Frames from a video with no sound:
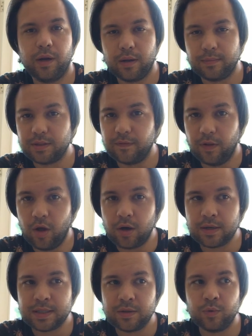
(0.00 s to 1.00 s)
it comes to
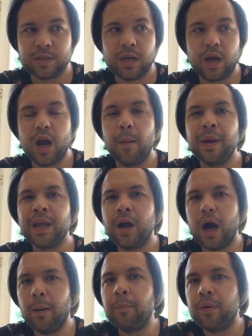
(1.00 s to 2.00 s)
vlogs was coming
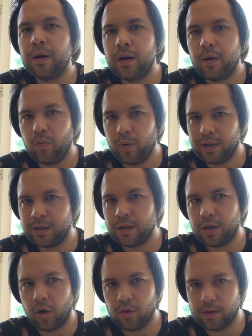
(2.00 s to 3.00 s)
up
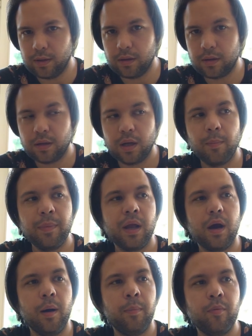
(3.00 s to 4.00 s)
with content,
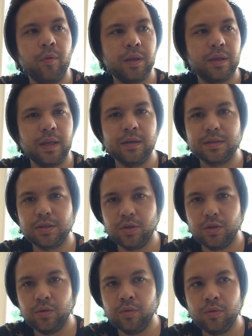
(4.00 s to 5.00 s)
coming up with things to
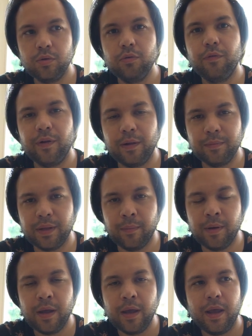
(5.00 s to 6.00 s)
do to film
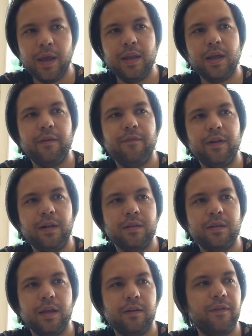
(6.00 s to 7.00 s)
them. And I
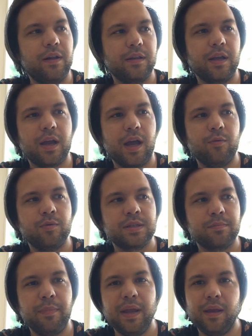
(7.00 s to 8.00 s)
felt it felt like I
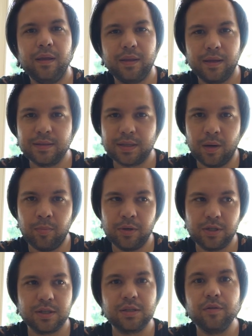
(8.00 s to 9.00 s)
was making things
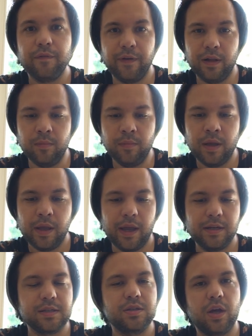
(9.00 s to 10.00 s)
up just to film
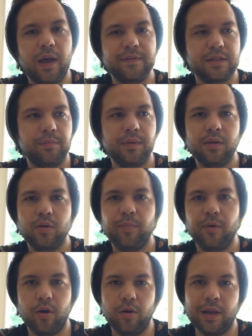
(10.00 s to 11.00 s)
and just to have something to
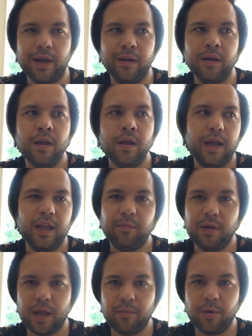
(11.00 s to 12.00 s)
put online. It
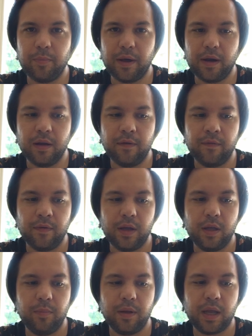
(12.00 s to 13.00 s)
became repetitive,
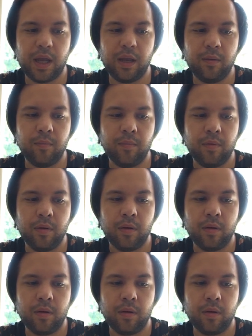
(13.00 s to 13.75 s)
it became